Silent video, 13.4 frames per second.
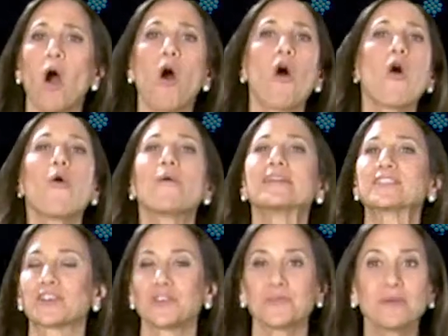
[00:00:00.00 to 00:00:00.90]
oh,
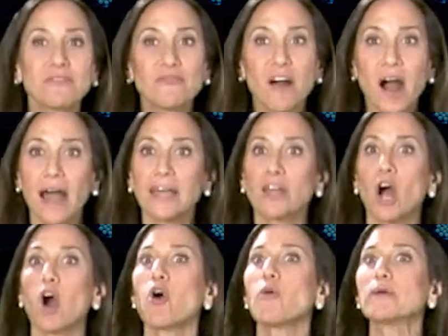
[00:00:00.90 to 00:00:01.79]
it's going to be fine.
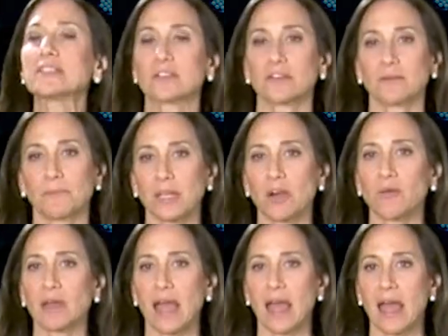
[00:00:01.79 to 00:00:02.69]
Oh, it's going to be
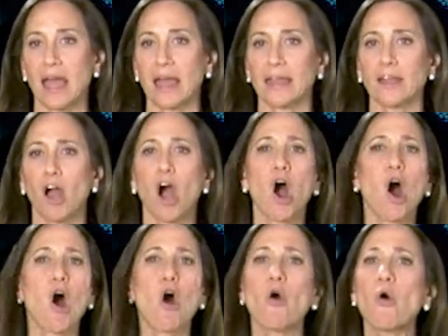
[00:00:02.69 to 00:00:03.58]
okay.
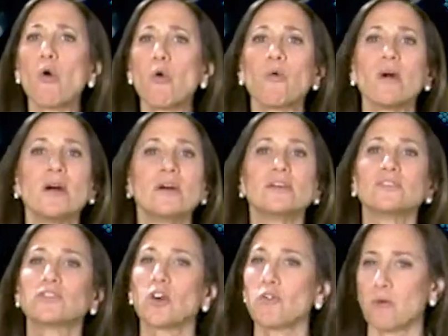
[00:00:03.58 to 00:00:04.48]
Oh,
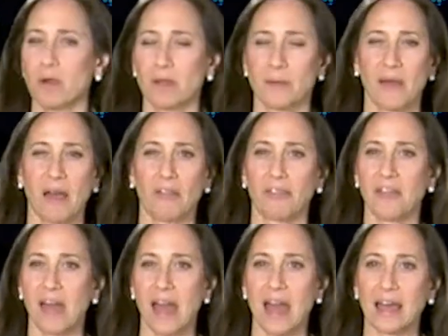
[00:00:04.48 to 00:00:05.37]
don't worry
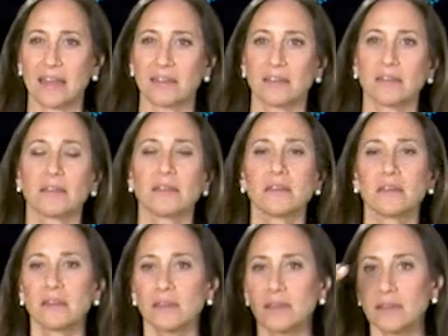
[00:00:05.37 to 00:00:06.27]
about that.
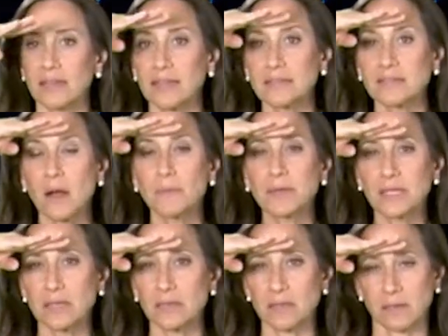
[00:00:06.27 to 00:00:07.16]
It's up
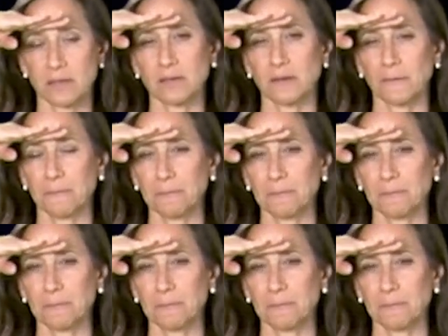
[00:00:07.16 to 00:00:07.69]
here.